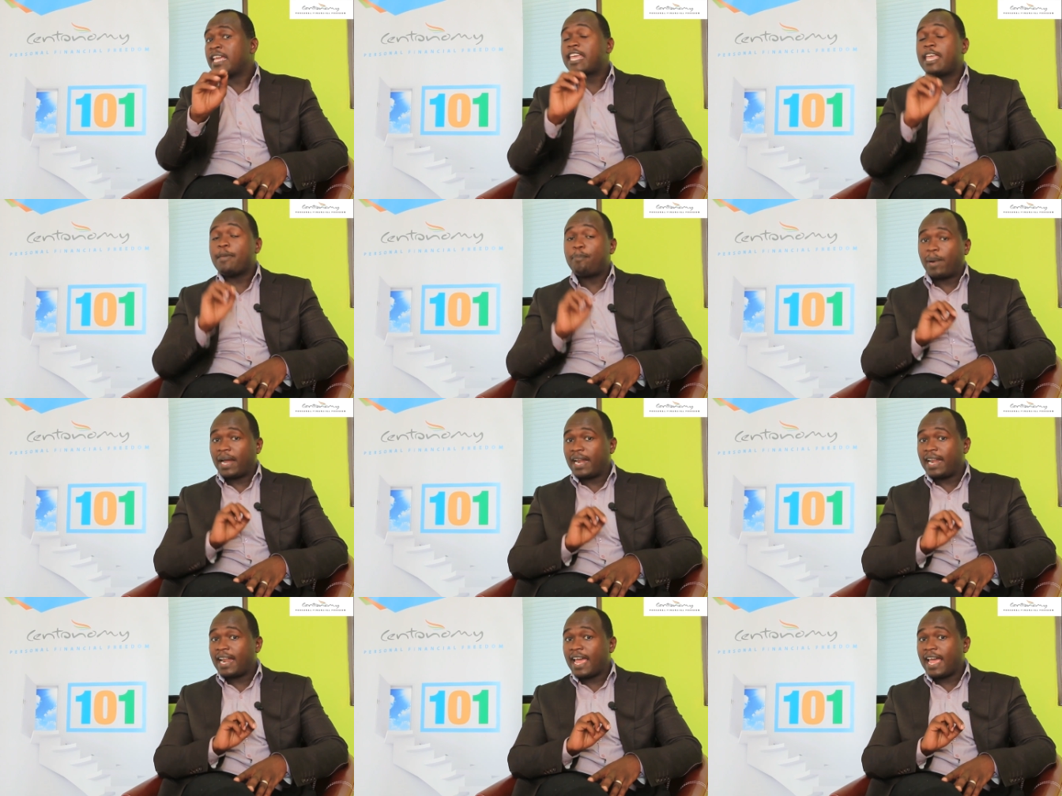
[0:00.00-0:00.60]
Keep
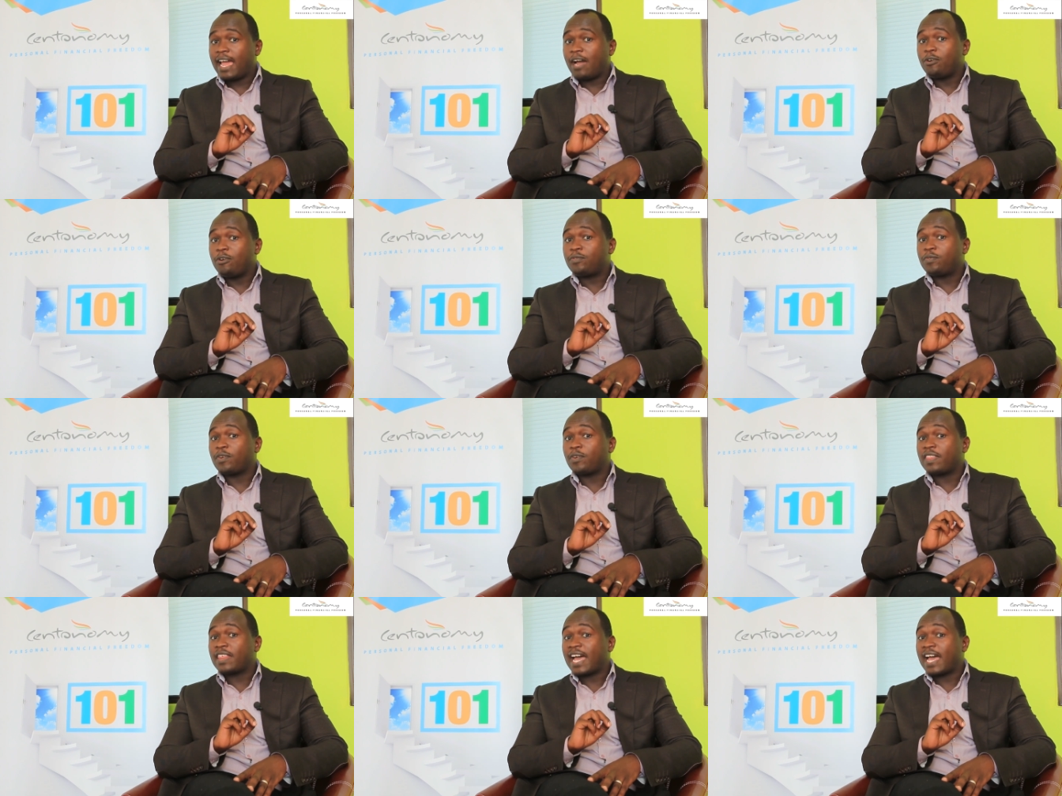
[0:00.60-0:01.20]
an eye out
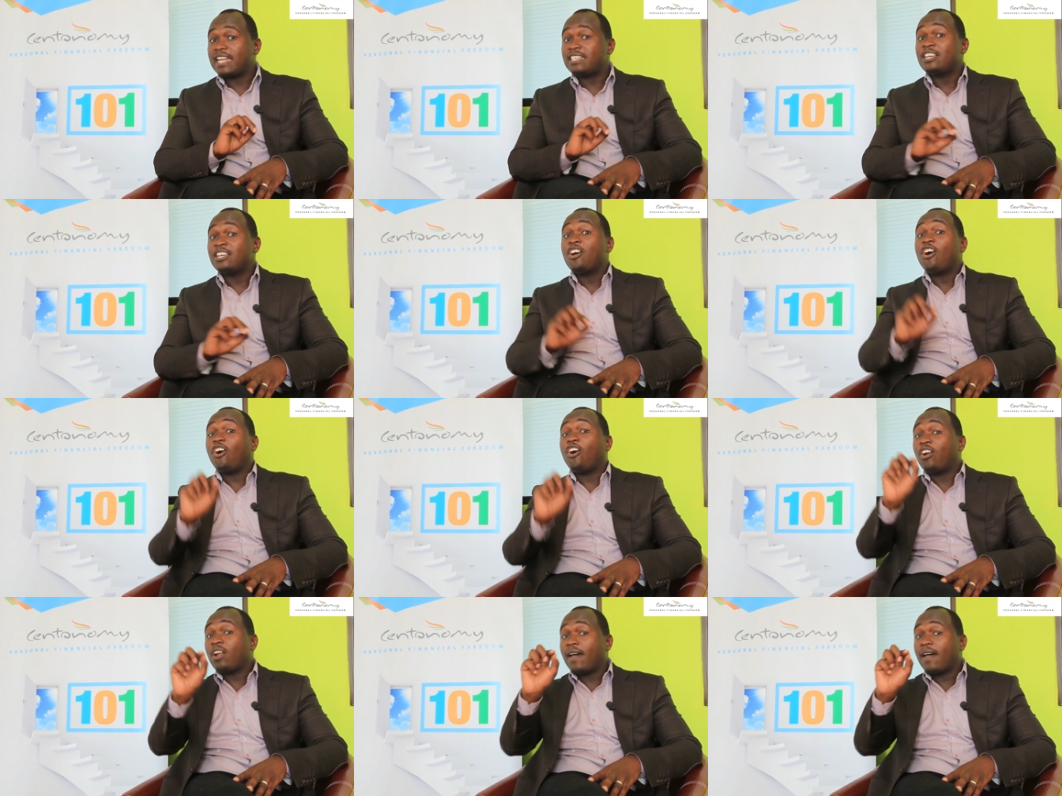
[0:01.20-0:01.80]
for that
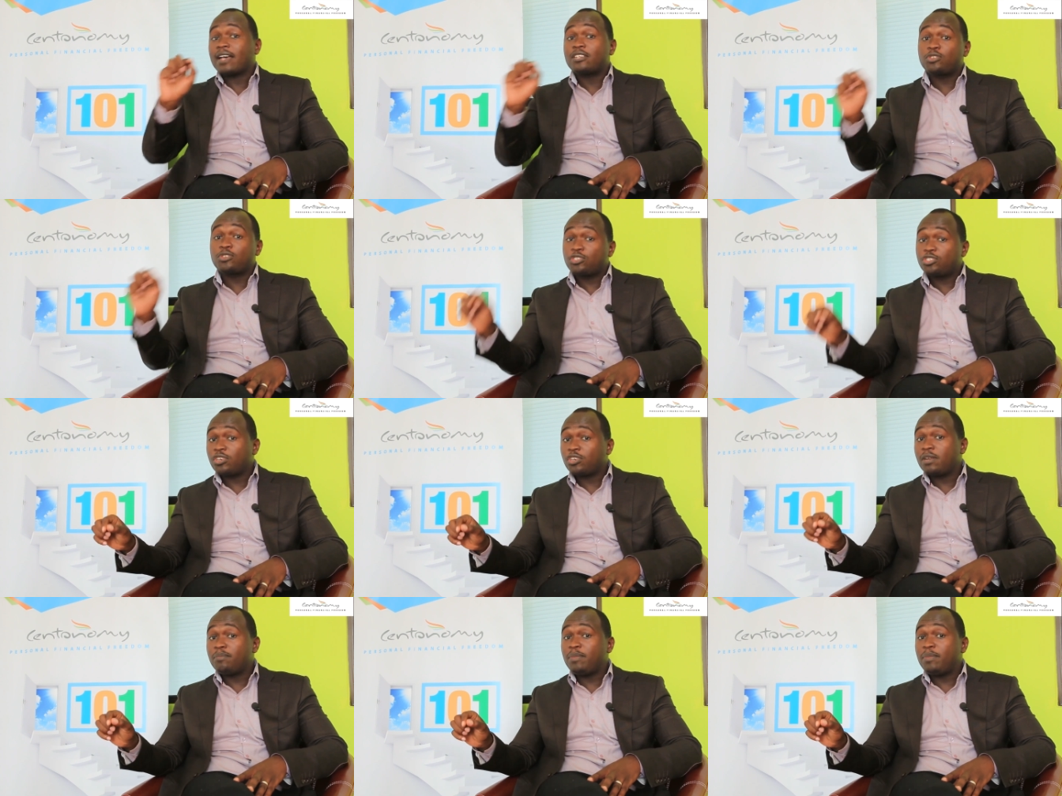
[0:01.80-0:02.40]
on our
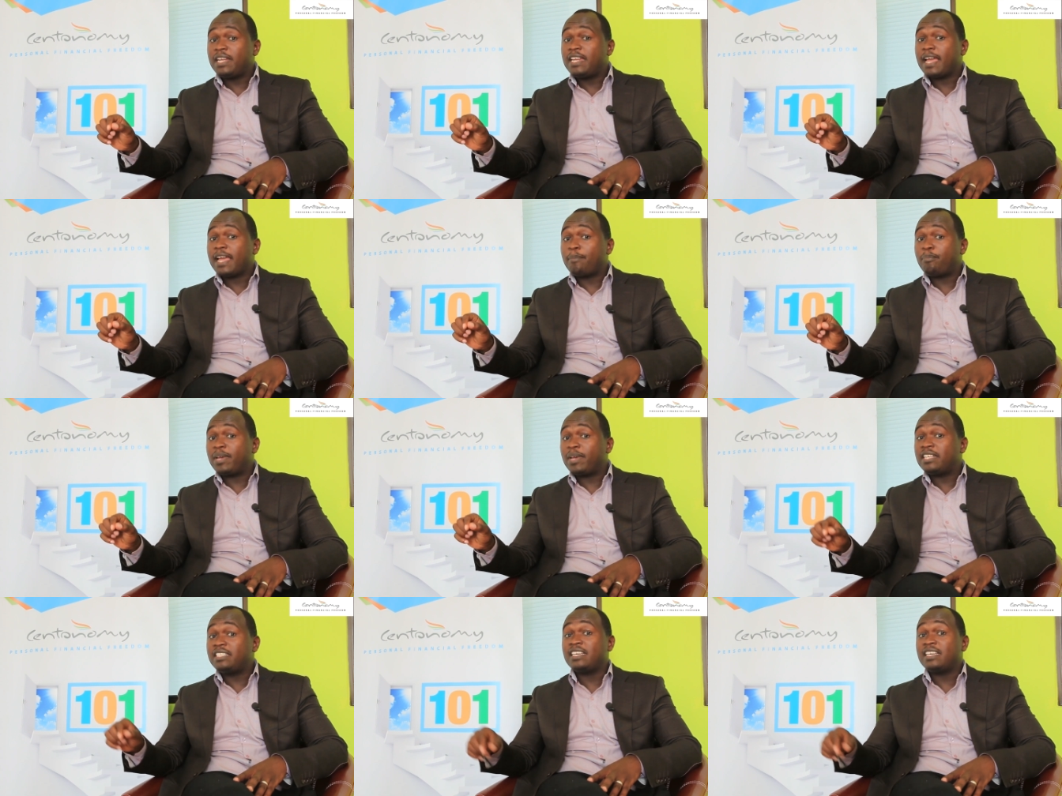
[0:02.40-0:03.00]
social media
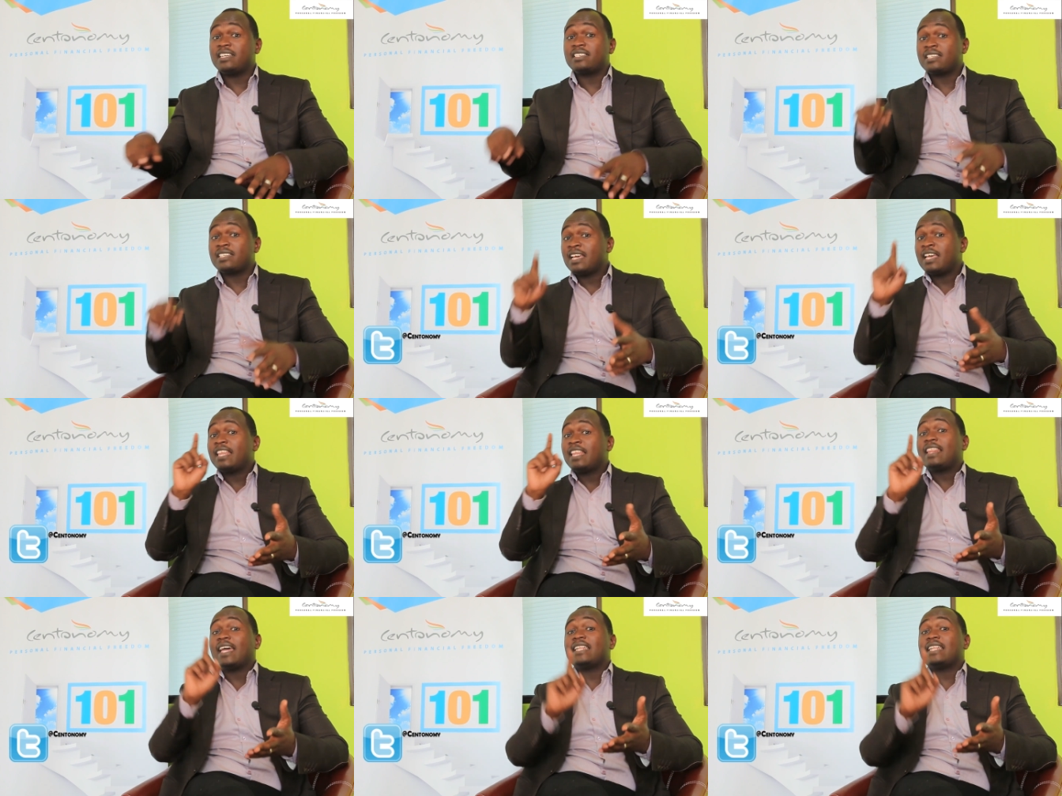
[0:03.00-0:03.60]
pages.
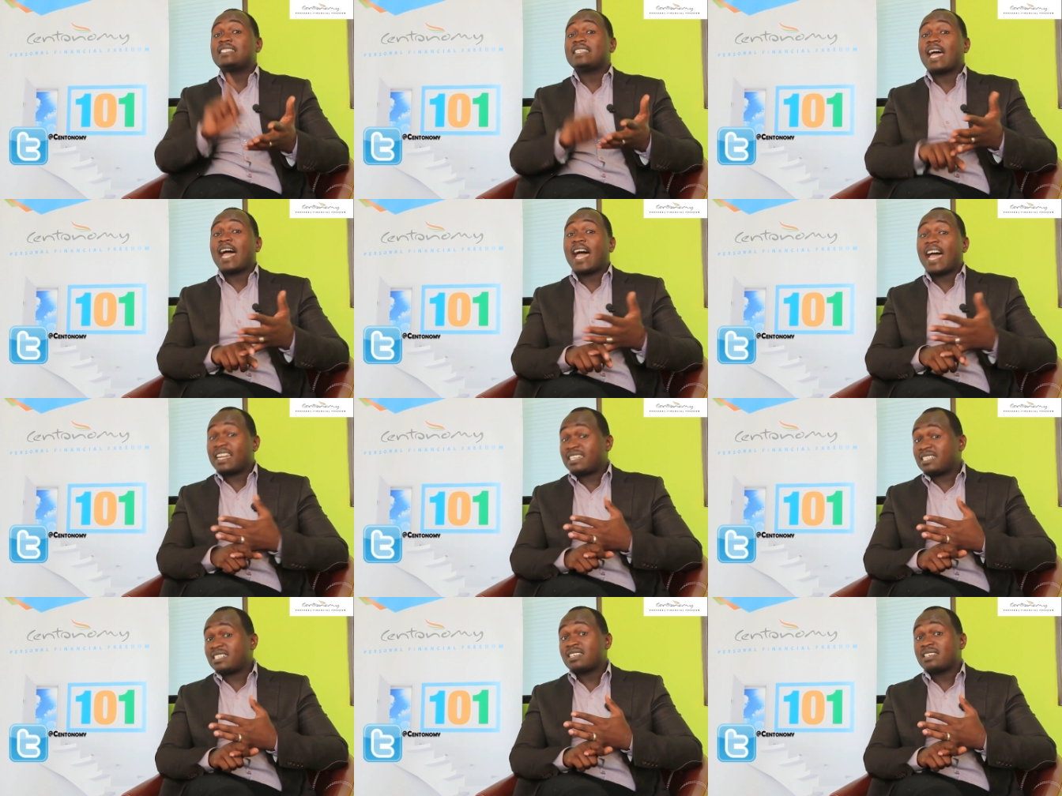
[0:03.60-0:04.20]
That's
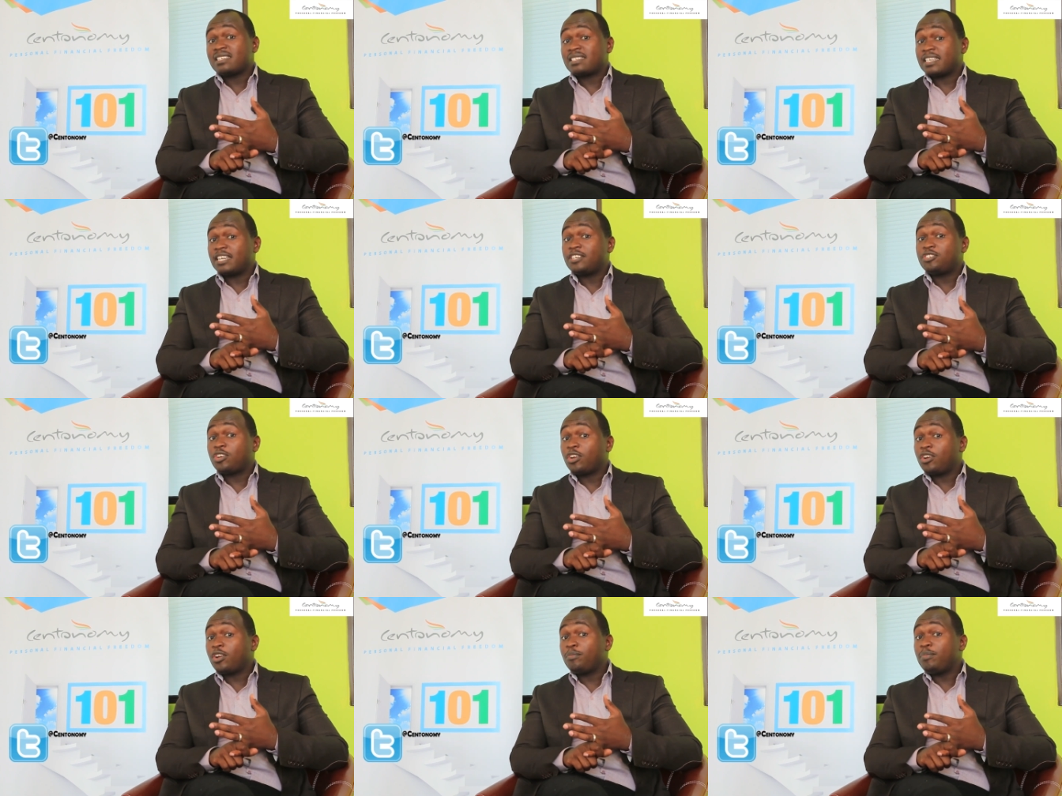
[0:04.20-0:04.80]
at
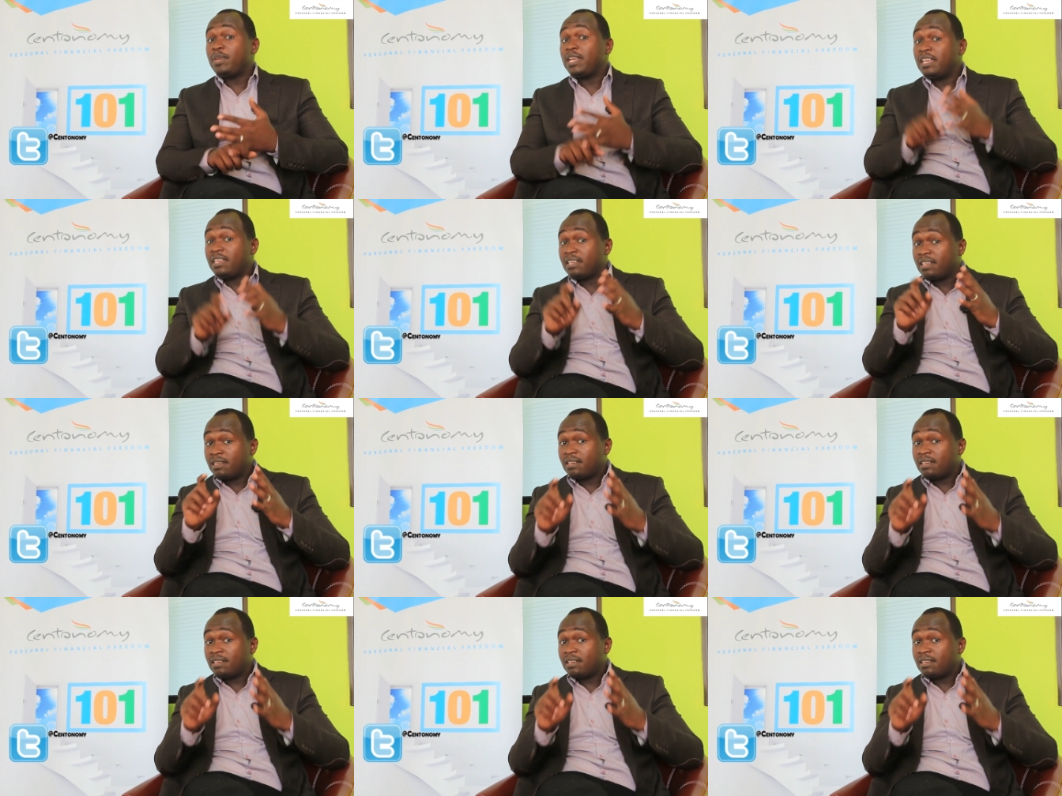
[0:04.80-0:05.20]
Centonomy.